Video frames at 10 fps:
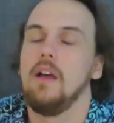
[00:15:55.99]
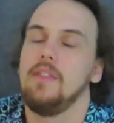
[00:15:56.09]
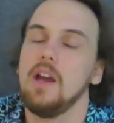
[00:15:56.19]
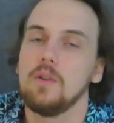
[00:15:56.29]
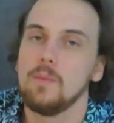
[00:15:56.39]

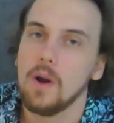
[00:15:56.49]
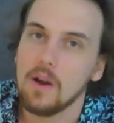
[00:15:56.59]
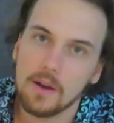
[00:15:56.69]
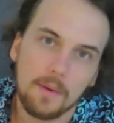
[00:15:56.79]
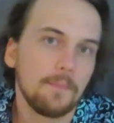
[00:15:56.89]
That could
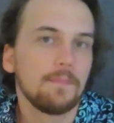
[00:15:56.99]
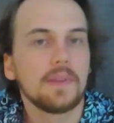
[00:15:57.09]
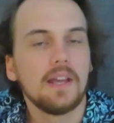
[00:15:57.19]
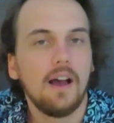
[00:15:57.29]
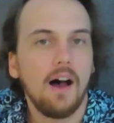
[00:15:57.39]
work.
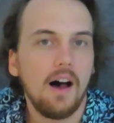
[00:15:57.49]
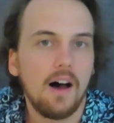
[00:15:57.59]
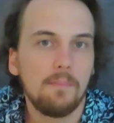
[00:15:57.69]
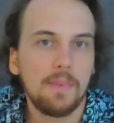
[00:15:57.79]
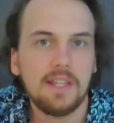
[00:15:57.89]

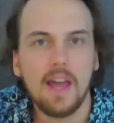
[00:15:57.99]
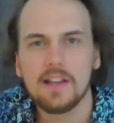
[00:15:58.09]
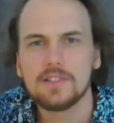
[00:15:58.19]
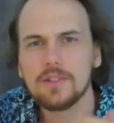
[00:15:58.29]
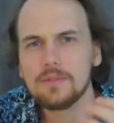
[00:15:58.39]
But
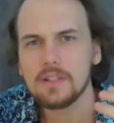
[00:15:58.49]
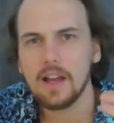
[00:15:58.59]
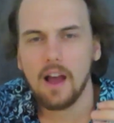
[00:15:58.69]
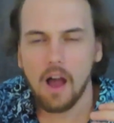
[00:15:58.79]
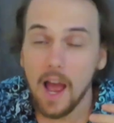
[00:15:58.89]
yeah, so
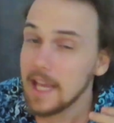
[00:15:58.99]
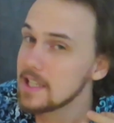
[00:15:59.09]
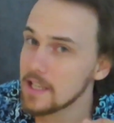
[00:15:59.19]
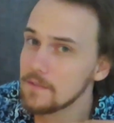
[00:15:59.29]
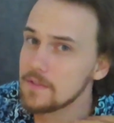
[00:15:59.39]
I
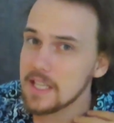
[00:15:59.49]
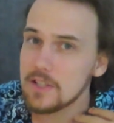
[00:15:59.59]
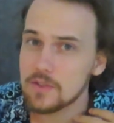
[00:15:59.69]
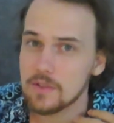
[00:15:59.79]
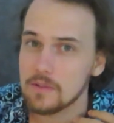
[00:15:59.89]
give
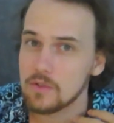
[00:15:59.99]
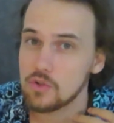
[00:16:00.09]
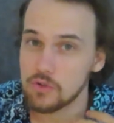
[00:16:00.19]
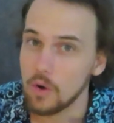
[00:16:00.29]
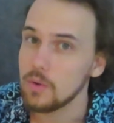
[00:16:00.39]
these
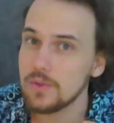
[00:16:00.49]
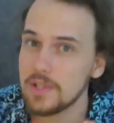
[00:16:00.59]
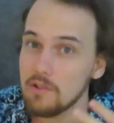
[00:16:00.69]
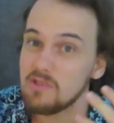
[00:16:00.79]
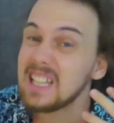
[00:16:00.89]

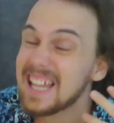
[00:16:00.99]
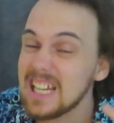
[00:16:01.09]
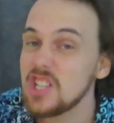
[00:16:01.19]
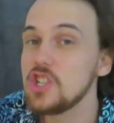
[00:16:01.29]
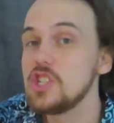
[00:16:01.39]
trolls a
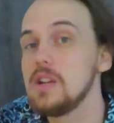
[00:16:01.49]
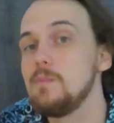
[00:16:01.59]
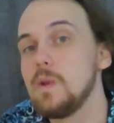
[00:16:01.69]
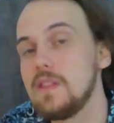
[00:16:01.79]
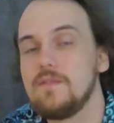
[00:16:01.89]
relationship with the